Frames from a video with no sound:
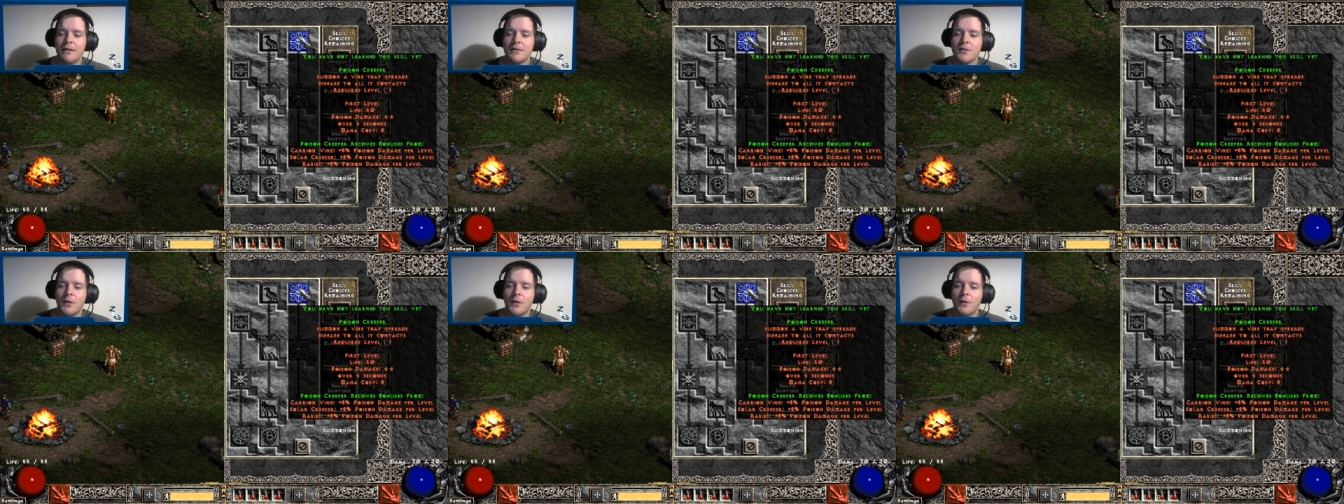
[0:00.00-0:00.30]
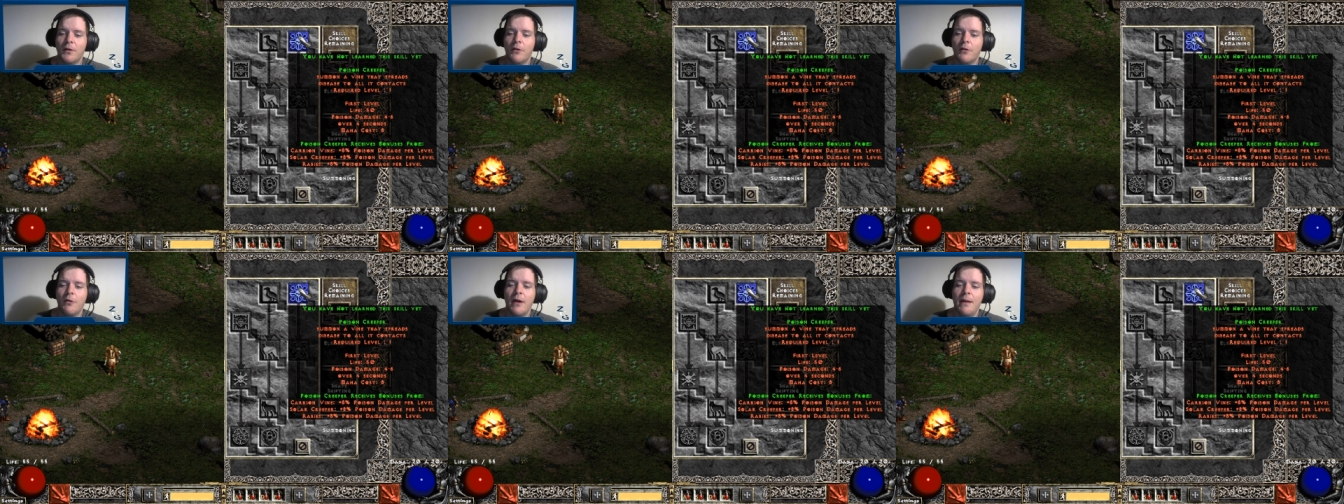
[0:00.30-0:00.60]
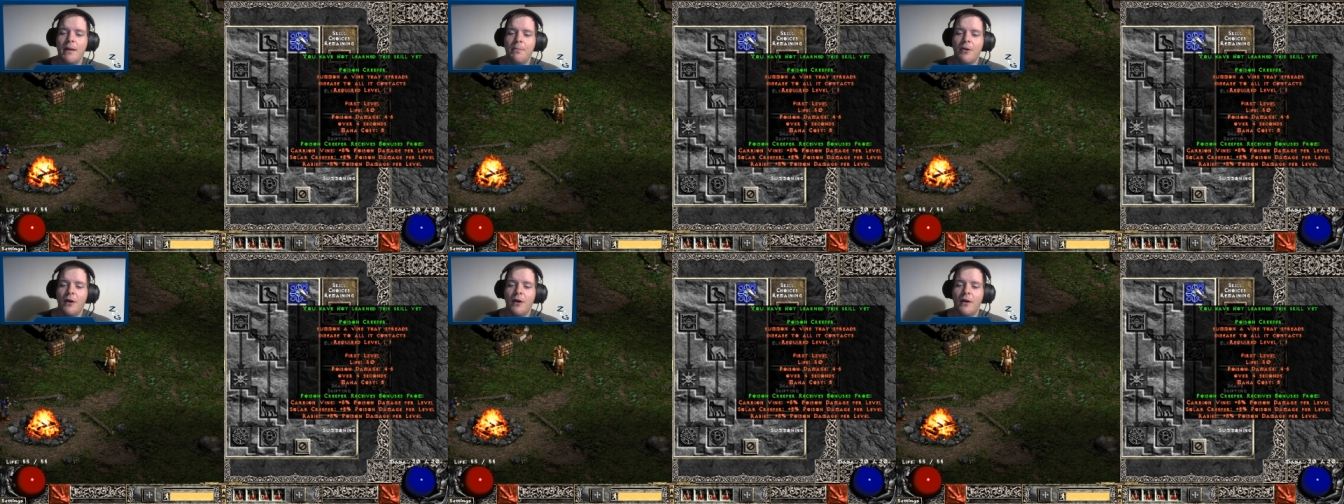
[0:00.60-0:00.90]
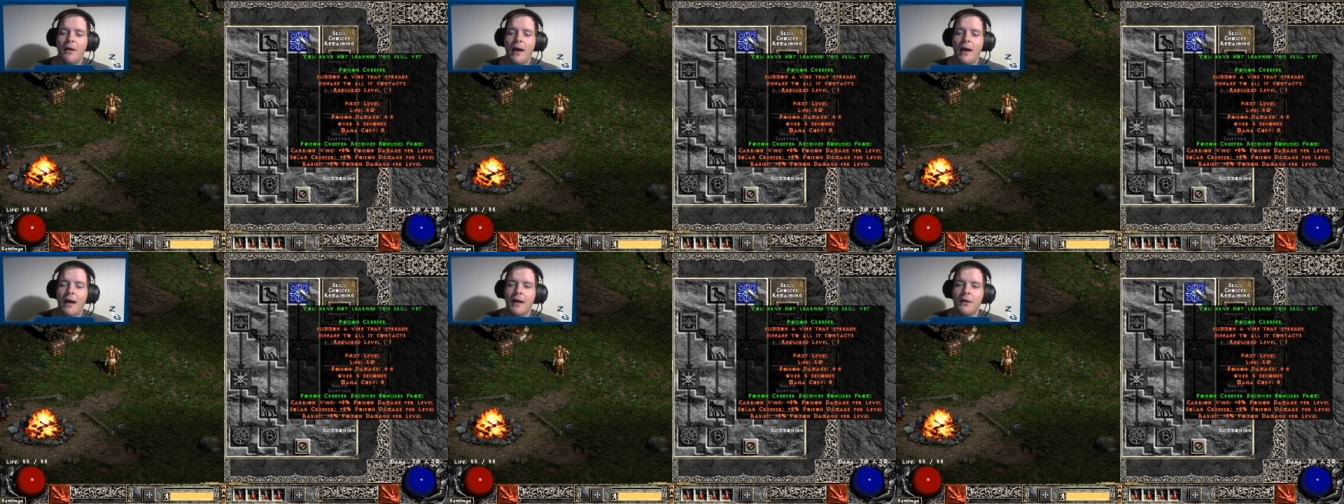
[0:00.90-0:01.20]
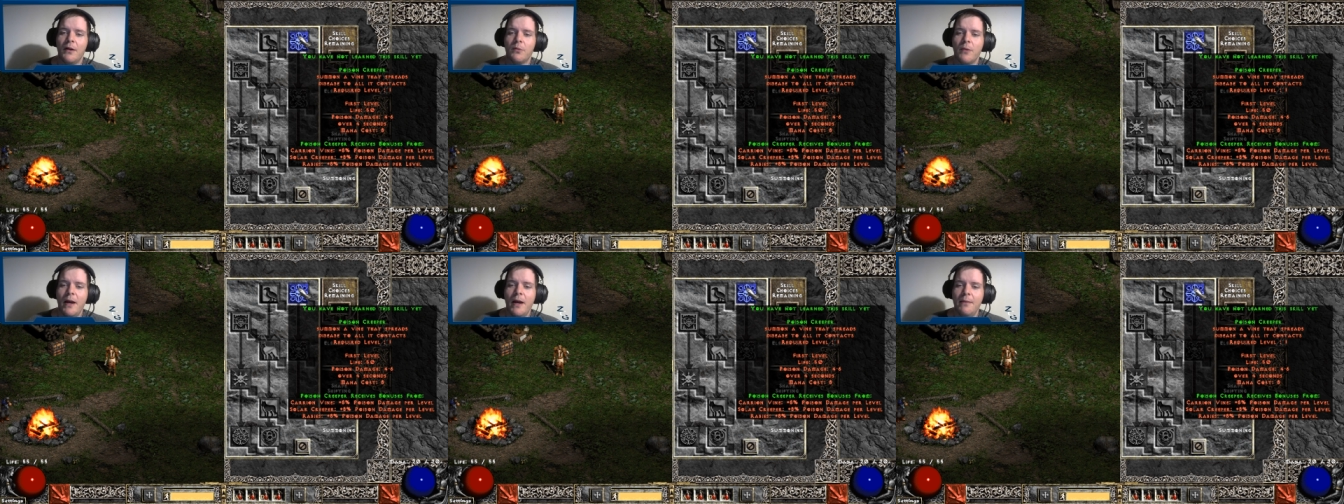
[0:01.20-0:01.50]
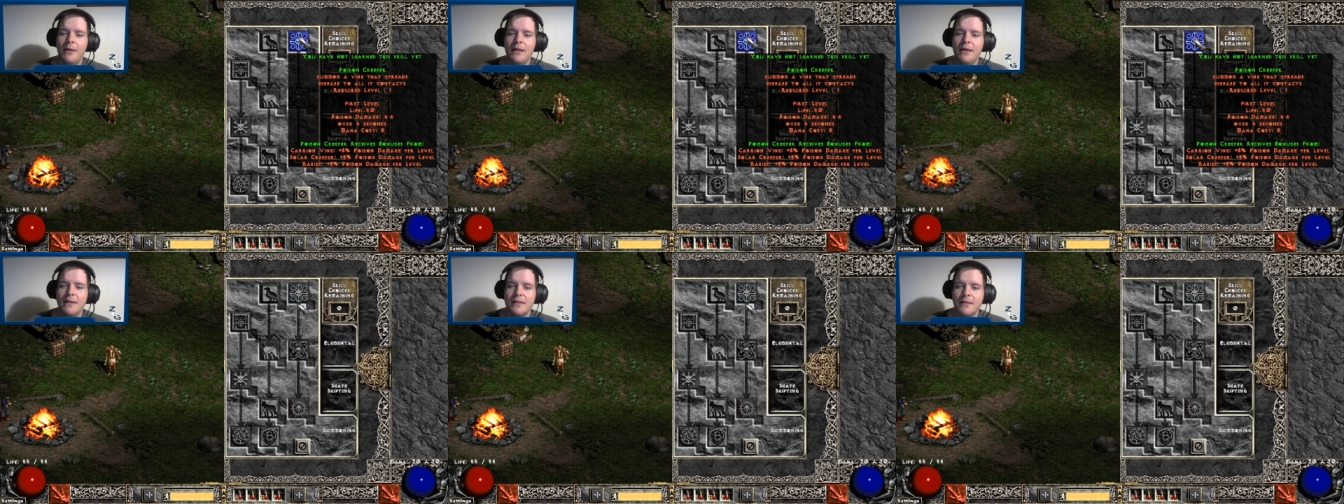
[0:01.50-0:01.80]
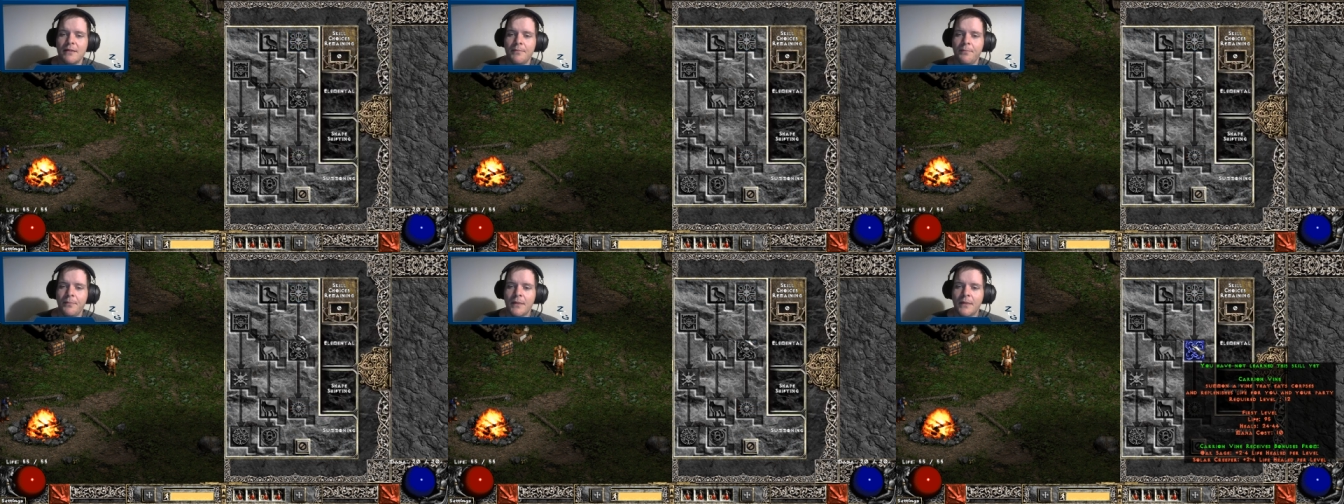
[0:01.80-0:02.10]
Solar Creeper, and Rabies.